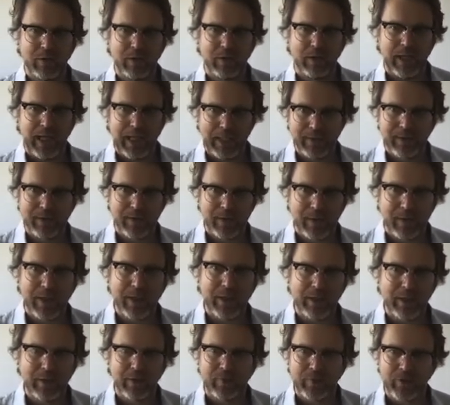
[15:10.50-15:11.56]
Hence the
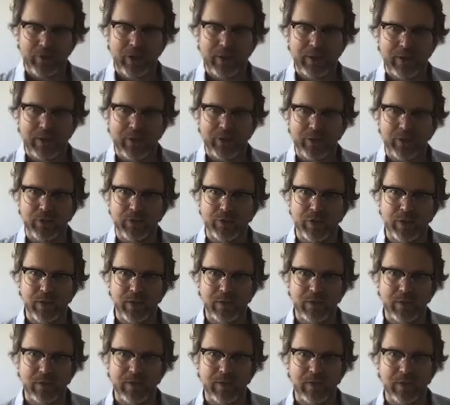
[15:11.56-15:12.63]
idea of transitional
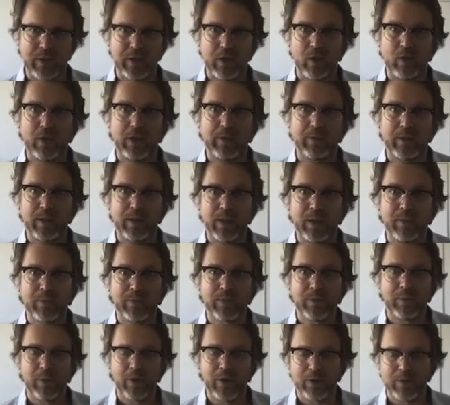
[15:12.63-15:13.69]
justice. It only becomes
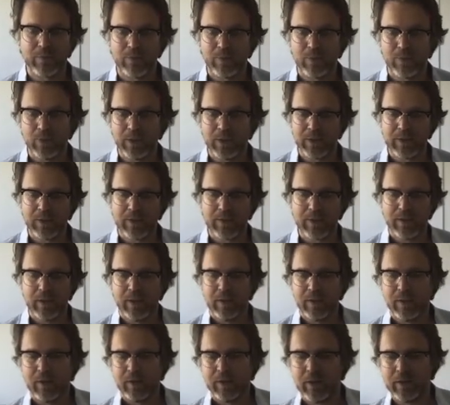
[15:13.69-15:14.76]
possible once
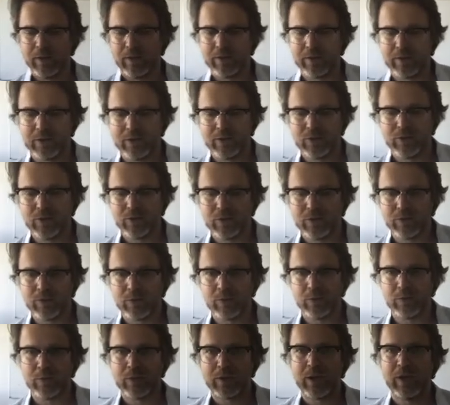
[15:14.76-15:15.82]
there is a
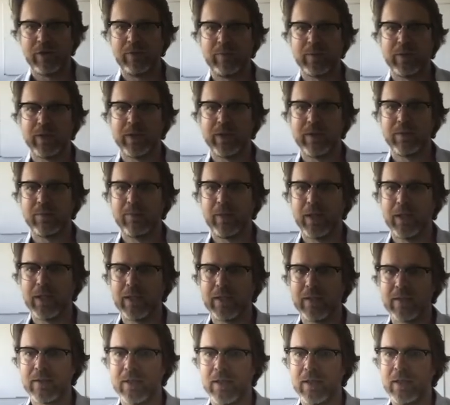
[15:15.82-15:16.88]
new government in
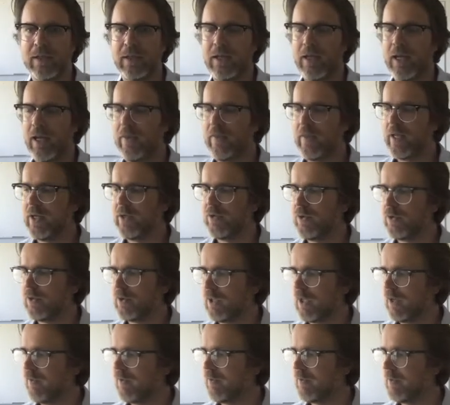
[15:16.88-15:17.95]
place, and that new
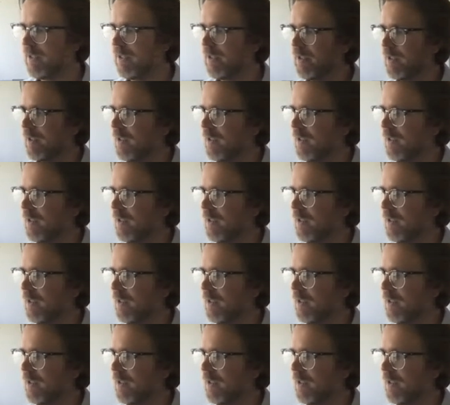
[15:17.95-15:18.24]
government